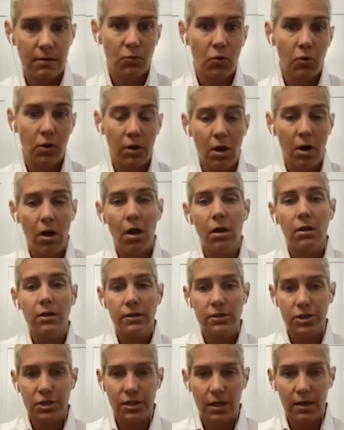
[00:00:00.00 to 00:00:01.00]
or
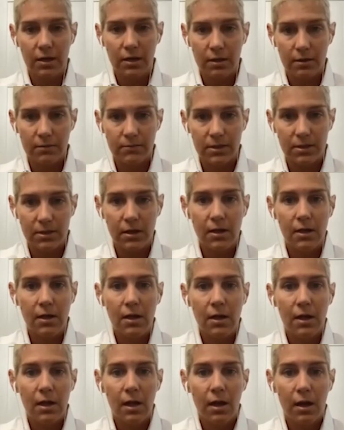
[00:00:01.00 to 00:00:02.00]
college stadiums.
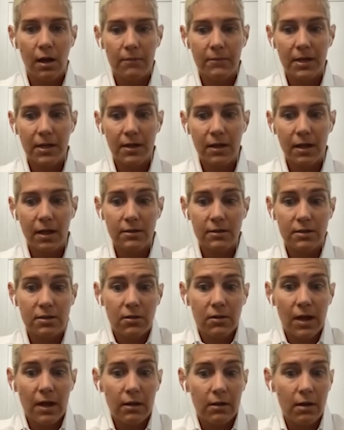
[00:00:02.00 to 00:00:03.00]
And
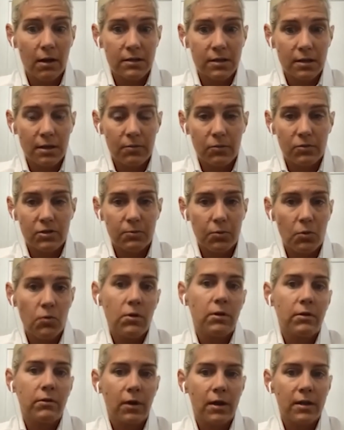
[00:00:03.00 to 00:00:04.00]
so that concept was
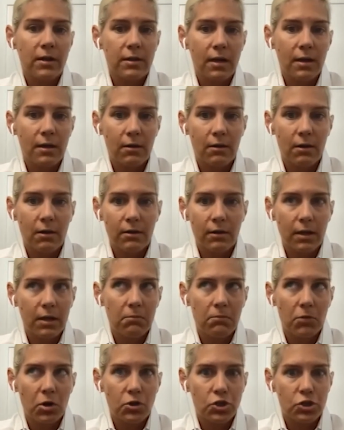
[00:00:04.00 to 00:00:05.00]
born right there on
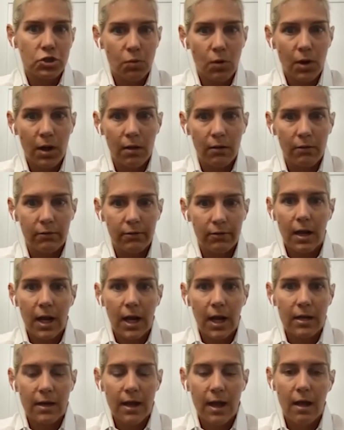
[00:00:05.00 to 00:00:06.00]
like March 12th.
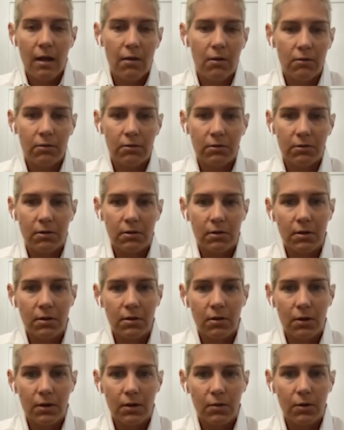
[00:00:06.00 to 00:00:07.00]
And now you can
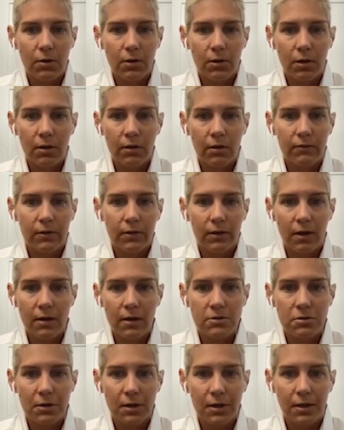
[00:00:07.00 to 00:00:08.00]
go anywhere all over the
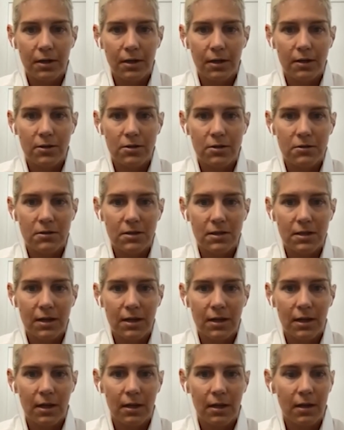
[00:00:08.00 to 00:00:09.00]
country and you
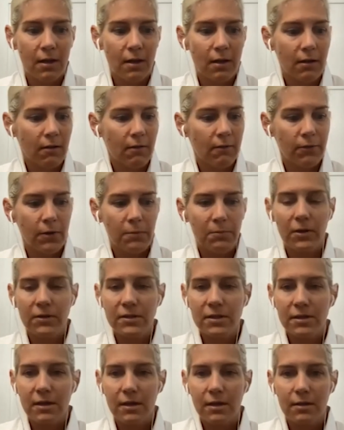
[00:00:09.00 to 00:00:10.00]
see football
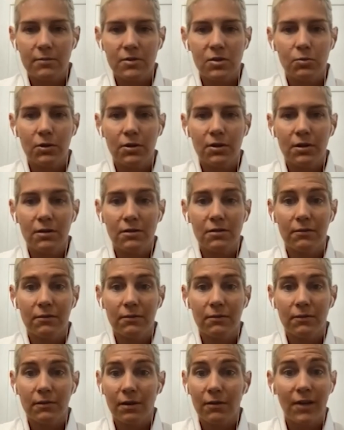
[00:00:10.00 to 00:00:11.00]
stadiums where
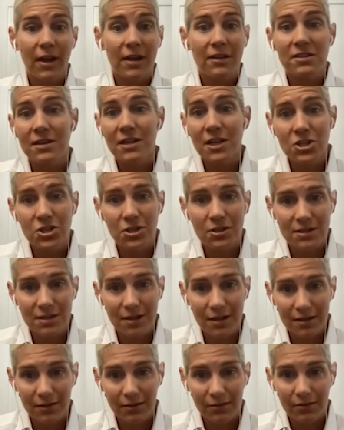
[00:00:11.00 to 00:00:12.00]
they're vaccination
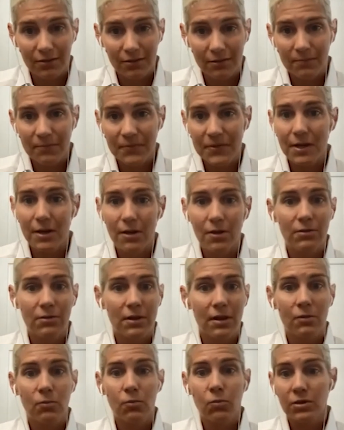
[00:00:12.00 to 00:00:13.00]
sites.
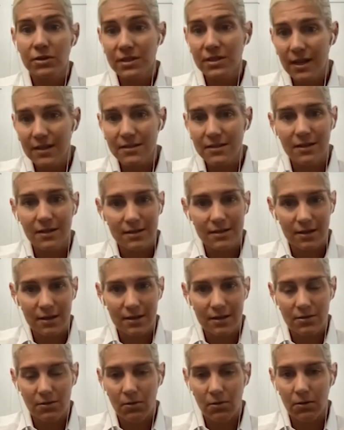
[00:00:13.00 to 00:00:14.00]
They were testing
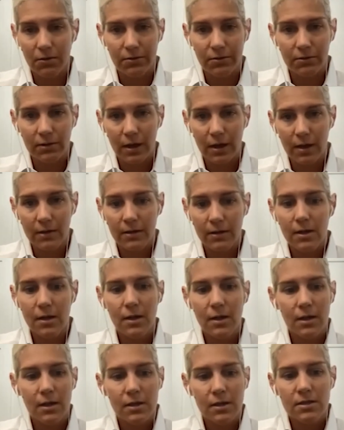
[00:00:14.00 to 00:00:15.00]
sites all through that.
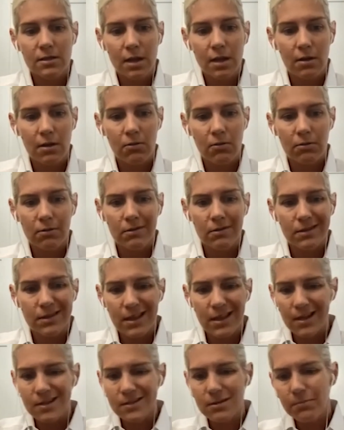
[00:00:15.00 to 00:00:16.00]
So
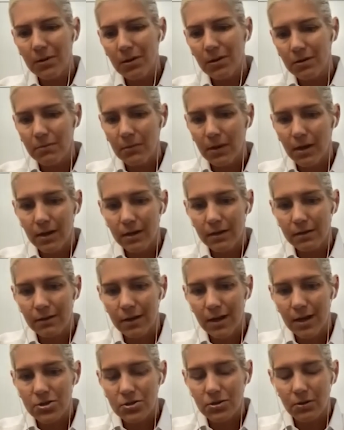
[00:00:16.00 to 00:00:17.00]
that's a part of my
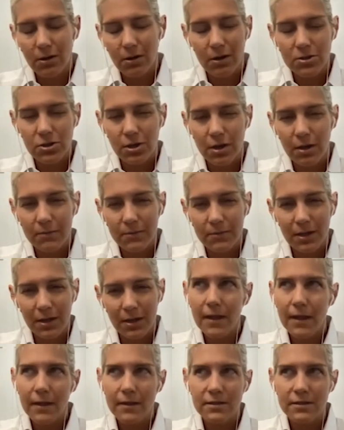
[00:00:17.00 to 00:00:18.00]
National Guard job
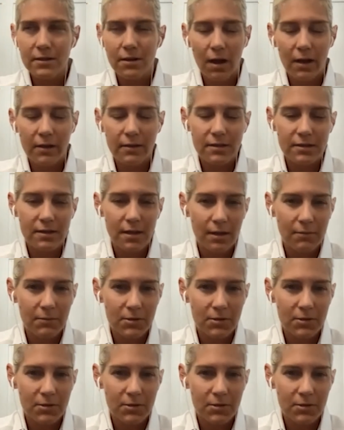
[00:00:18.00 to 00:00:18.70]
that is not the same as